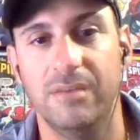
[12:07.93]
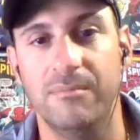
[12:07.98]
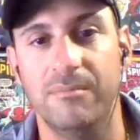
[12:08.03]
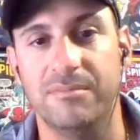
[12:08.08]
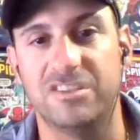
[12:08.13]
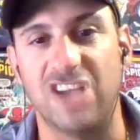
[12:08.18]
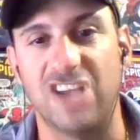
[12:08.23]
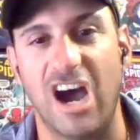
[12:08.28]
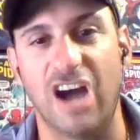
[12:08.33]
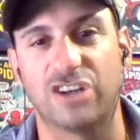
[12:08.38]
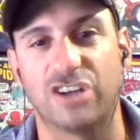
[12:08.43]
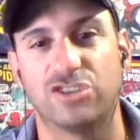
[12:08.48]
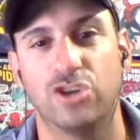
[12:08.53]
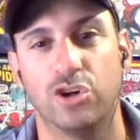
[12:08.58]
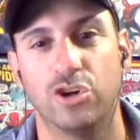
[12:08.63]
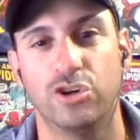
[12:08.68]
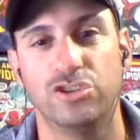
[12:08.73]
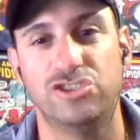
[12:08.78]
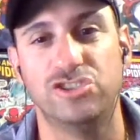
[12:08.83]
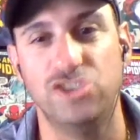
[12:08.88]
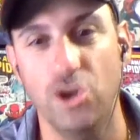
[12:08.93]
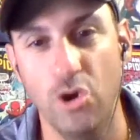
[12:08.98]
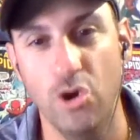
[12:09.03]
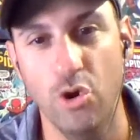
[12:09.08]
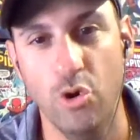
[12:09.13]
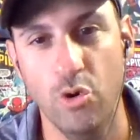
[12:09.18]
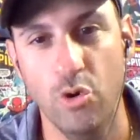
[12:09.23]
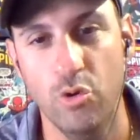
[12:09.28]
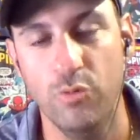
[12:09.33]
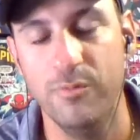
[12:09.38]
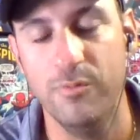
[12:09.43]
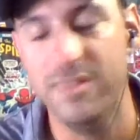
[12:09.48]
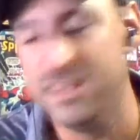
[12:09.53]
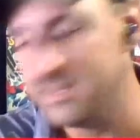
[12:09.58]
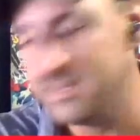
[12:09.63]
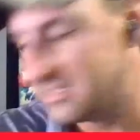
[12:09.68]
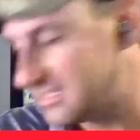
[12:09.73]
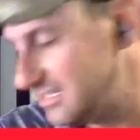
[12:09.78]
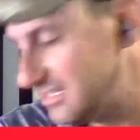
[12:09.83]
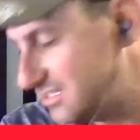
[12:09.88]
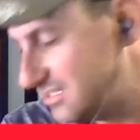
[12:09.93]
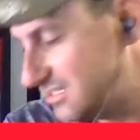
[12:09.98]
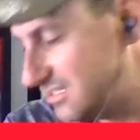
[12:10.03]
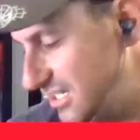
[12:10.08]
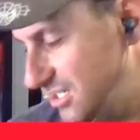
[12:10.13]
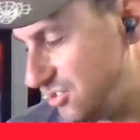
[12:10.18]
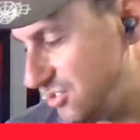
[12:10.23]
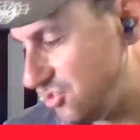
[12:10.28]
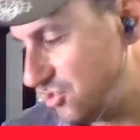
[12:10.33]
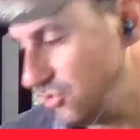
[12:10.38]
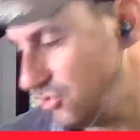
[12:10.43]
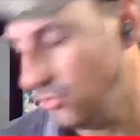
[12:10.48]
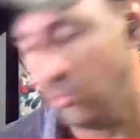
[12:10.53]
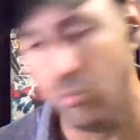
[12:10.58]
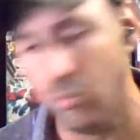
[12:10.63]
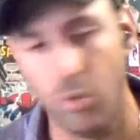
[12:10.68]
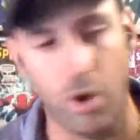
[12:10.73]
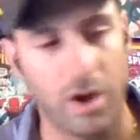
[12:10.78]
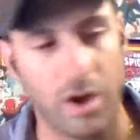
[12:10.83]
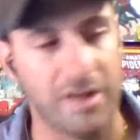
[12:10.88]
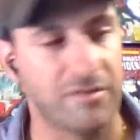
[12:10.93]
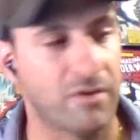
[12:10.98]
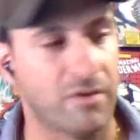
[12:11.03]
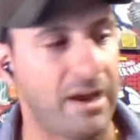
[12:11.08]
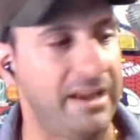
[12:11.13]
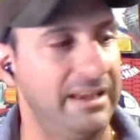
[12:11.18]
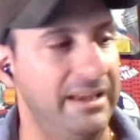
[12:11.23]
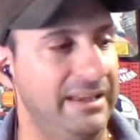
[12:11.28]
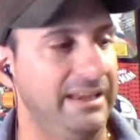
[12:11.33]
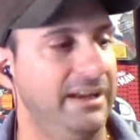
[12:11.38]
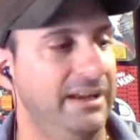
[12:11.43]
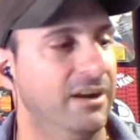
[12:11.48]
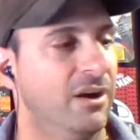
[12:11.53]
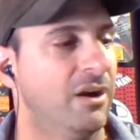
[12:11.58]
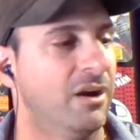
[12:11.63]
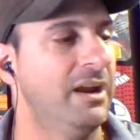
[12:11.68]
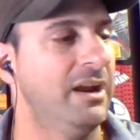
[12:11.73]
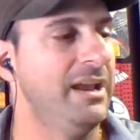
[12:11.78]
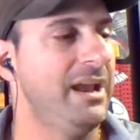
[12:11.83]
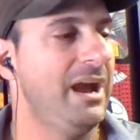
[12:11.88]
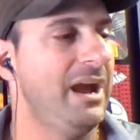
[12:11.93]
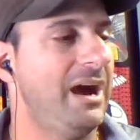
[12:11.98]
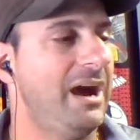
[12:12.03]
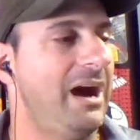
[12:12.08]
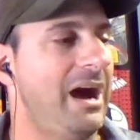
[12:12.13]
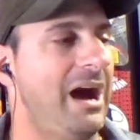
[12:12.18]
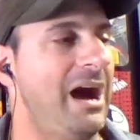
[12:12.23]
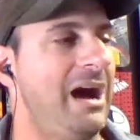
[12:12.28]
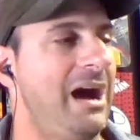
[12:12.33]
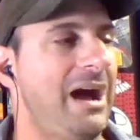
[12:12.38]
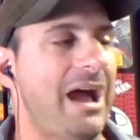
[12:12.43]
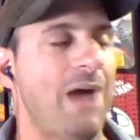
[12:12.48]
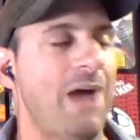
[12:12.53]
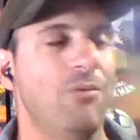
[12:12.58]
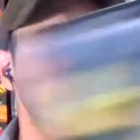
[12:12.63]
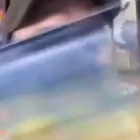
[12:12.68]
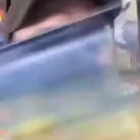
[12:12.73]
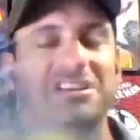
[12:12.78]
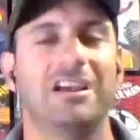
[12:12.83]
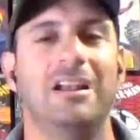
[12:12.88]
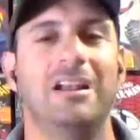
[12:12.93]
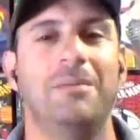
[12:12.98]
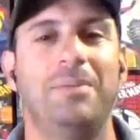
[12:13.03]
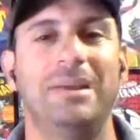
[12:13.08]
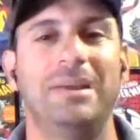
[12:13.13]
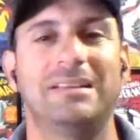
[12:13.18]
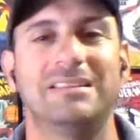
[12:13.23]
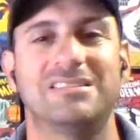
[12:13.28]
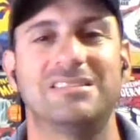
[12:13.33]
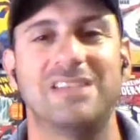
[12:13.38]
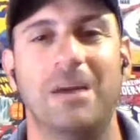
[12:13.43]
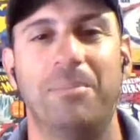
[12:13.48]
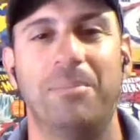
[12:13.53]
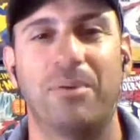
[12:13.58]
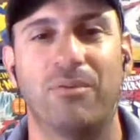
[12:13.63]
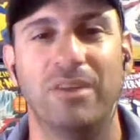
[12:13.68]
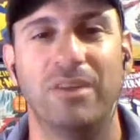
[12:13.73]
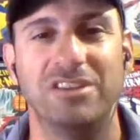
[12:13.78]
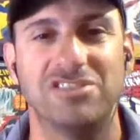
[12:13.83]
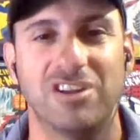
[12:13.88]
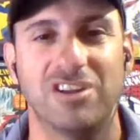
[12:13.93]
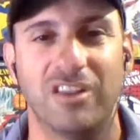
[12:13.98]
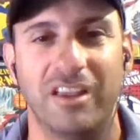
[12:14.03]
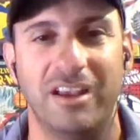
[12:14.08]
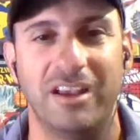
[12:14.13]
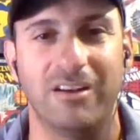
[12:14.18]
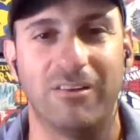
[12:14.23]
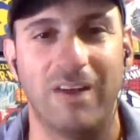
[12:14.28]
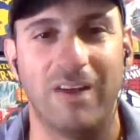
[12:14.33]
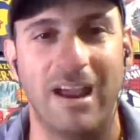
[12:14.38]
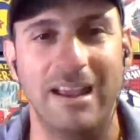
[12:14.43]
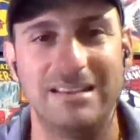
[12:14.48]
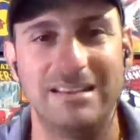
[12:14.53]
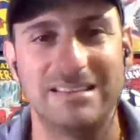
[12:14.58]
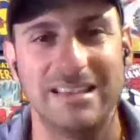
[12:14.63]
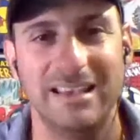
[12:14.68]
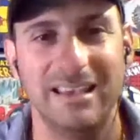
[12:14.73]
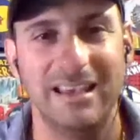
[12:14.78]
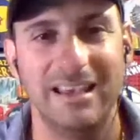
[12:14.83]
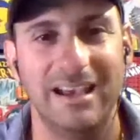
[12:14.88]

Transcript: Dr. Doom. This is issue 1 right here. I wasn't going to pick this up originally, right?